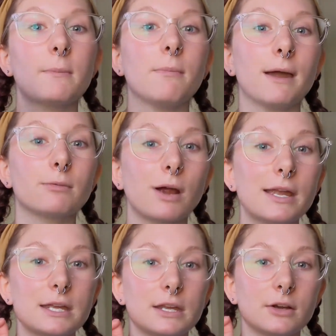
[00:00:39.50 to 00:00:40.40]
my
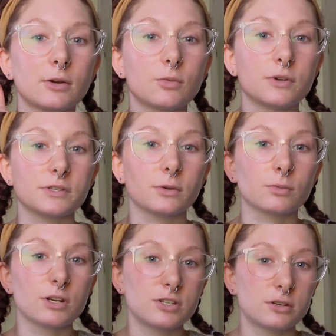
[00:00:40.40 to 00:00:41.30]
right ear was
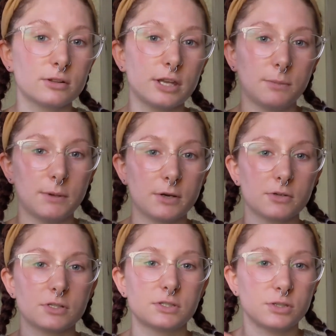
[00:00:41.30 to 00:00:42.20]
originally
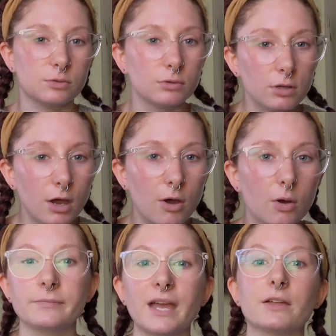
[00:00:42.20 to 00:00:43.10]
pierced too
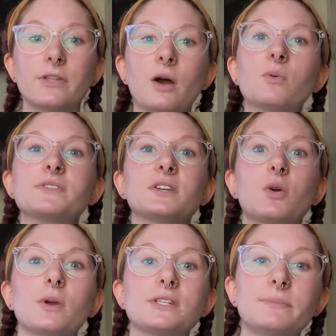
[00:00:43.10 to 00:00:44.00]
low. That wasn't
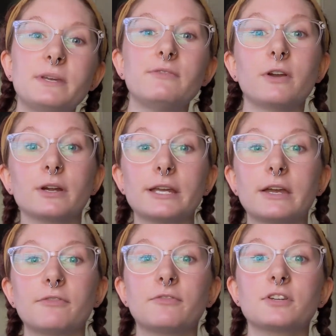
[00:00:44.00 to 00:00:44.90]
going to be very
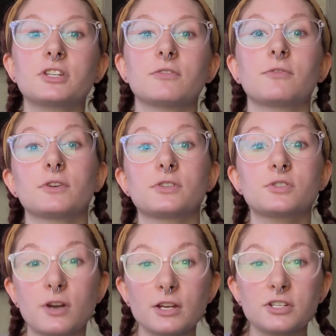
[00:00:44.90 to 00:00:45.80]
efficient for
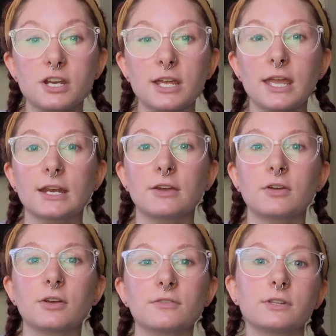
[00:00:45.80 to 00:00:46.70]
stretching and it
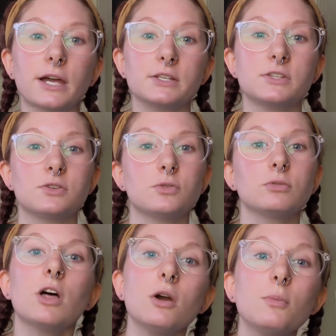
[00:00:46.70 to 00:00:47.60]
could have led to
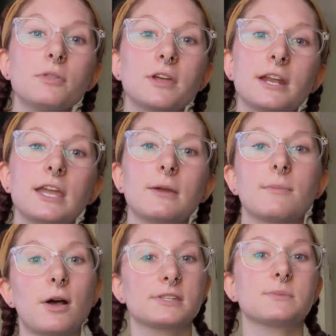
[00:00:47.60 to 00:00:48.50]
lobe thinning and
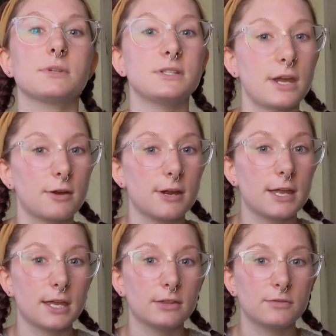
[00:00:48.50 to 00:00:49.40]
possibly
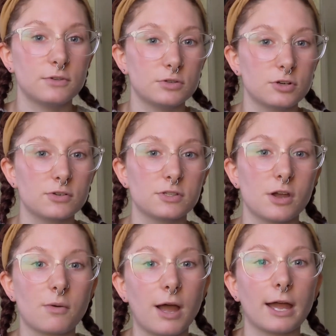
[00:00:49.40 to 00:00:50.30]
tearing in the future,
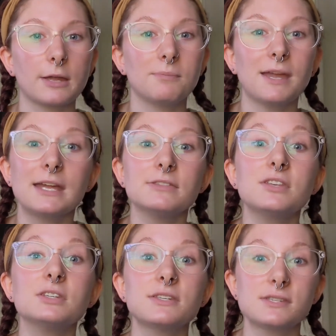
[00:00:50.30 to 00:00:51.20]
so I made
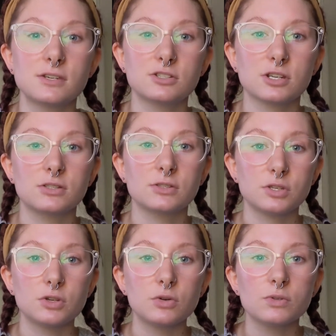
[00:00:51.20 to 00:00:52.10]
the decision
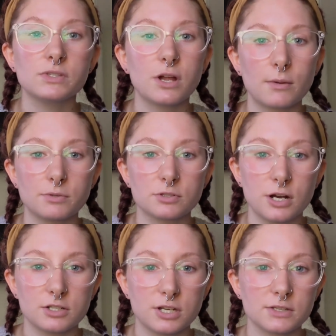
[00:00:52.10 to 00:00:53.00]
to stop
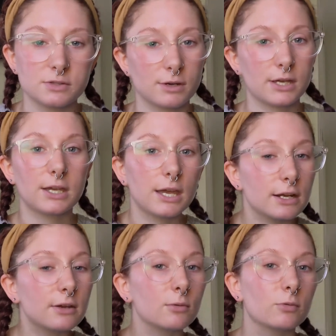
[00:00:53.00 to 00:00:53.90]
stretching so I could get
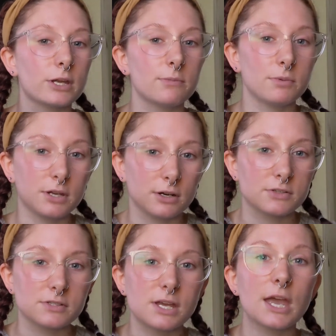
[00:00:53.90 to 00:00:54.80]
it
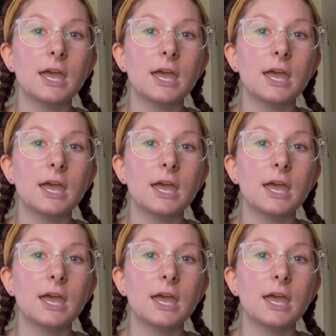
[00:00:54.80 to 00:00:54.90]
re-pierced.